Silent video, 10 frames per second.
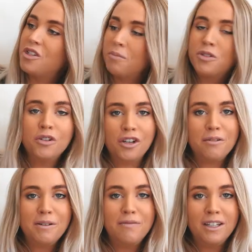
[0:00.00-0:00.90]
So I'm soon going
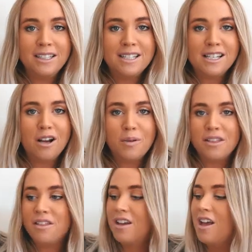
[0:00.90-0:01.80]
to be filling this up
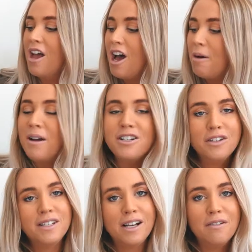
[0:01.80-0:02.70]
with a bunch
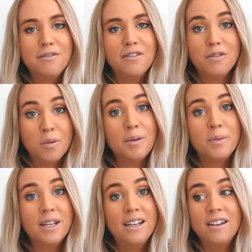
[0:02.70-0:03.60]
of stuff for when
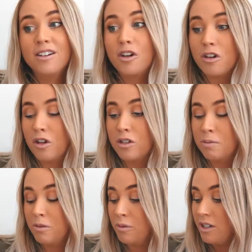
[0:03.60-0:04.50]
we go to the
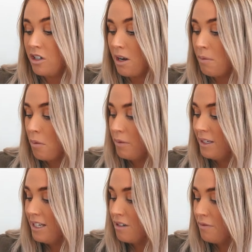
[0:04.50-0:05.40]
hospital, which I probably
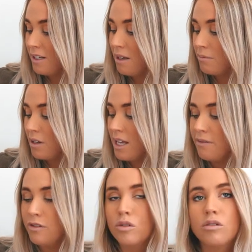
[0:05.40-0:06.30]
need to fill up kind
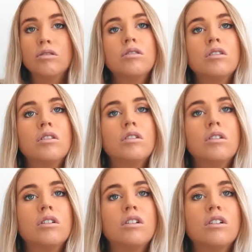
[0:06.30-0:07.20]
of soon.
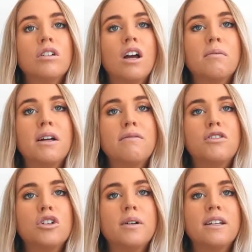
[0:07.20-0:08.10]
I'm kind of
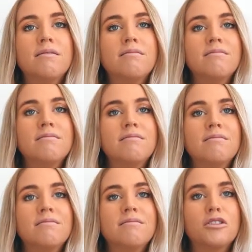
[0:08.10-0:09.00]
due in
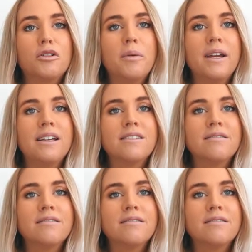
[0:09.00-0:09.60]
three weeks.